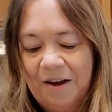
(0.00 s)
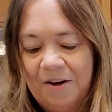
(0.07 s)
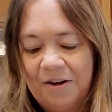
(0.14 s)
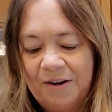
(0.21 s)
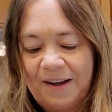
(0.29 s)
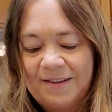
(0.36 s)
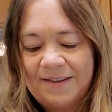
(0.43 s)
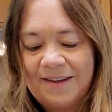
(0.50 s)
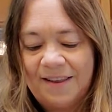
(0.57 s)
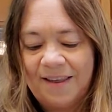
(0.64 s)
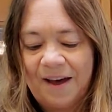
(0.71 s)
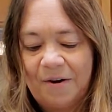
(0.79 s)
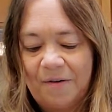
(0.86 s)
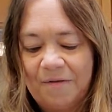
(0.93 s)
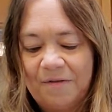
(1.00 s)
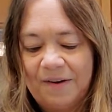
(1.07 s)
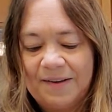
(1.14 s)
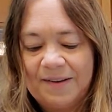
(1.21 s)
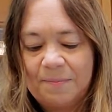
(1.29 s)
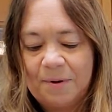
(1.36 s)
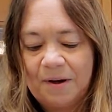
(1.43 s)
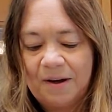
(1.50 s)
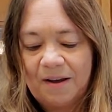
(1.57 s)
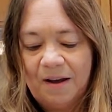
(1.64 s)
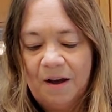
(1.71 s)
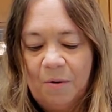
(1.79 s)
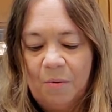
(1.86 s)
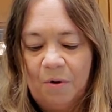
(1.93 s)
You guys see that on Facebook
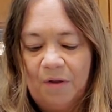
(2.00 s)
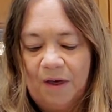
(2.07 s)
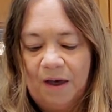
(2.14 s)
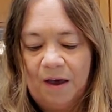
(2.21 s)
where they